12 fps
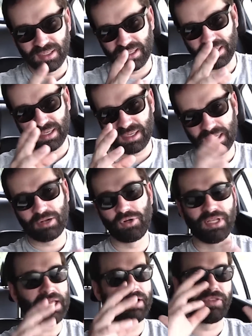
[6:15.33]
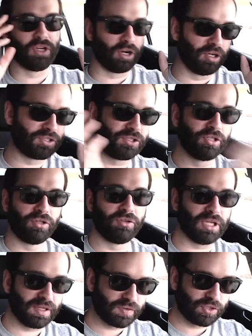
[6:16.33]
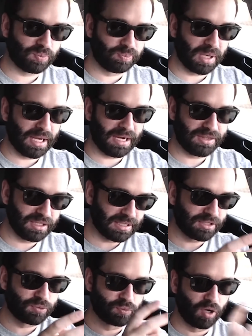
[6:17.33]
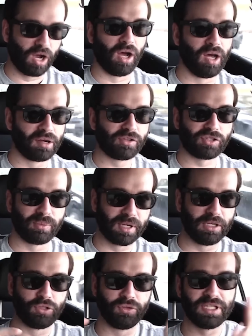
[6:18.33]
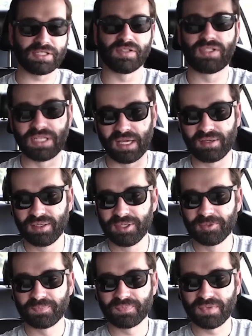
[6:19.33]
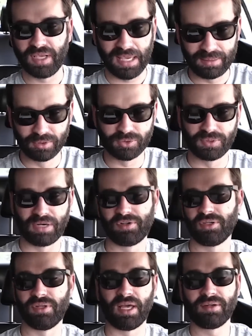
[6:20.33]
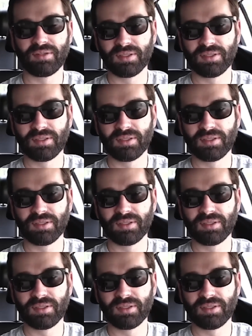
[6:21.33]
uh, I really have the urge to do this, but I think that's wrong, so I'm going to do this instead. Animals will never do that.